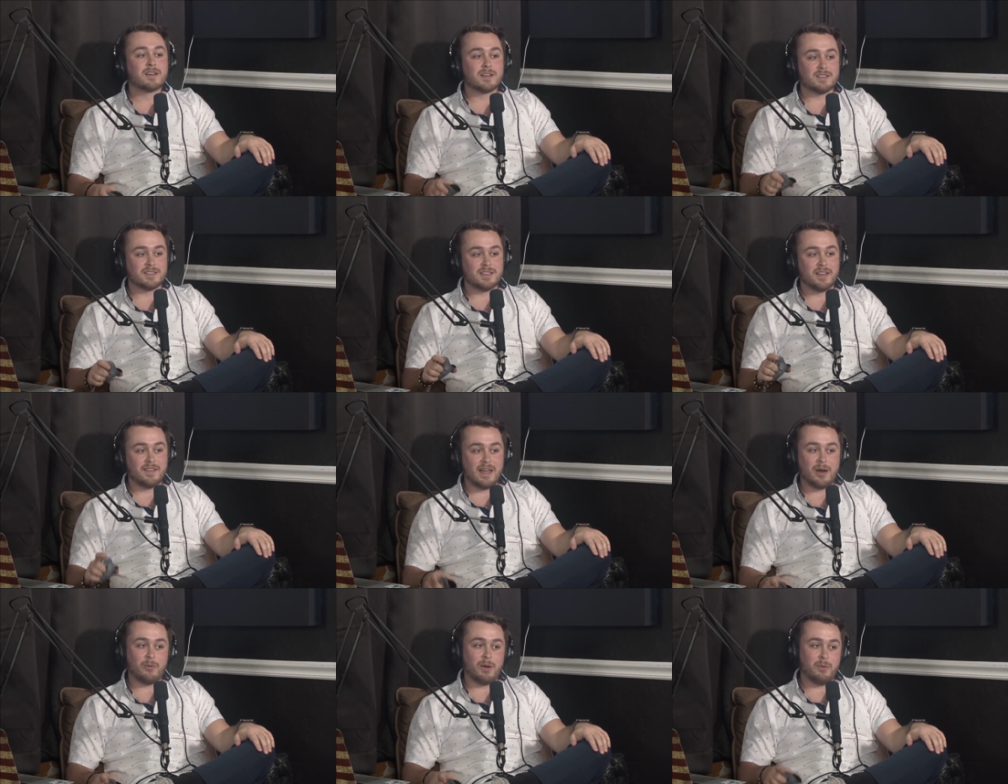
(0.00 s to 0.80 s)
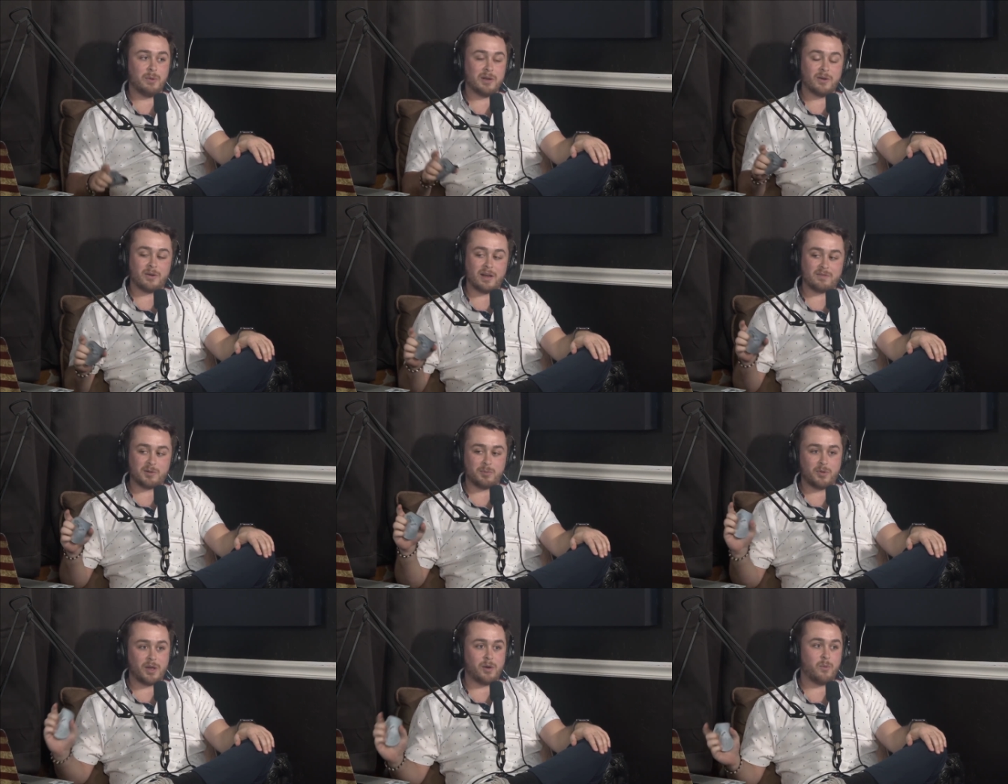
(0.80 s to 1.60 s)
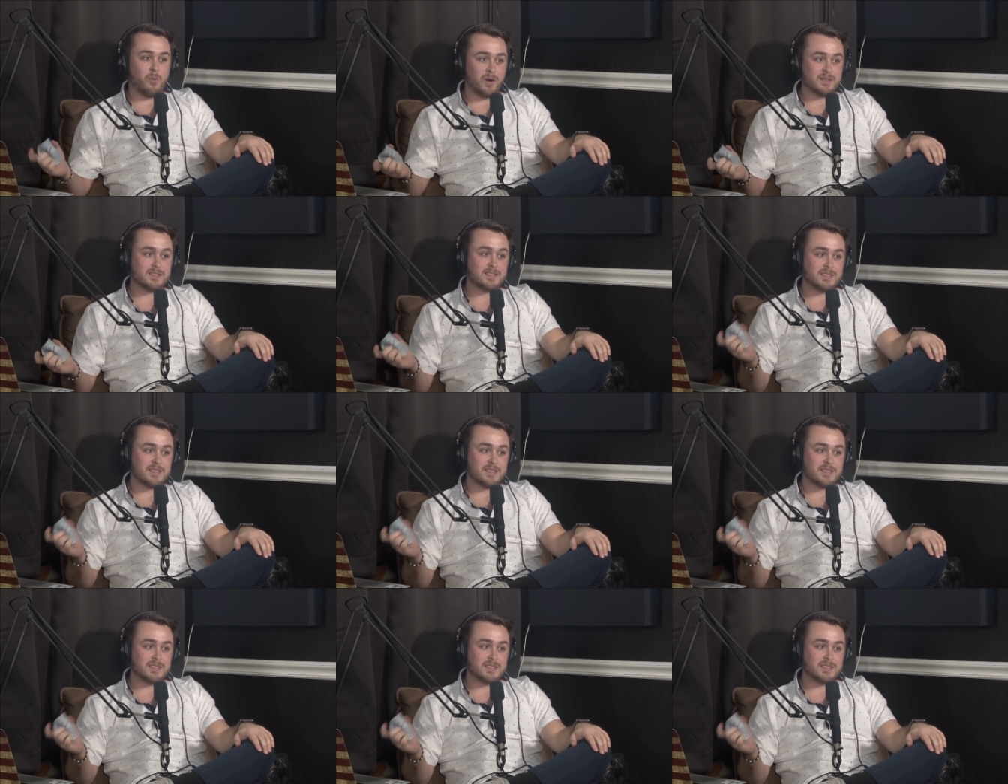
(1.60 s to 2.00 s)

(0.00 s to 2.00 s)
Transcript: because then that way we don't have to play a 1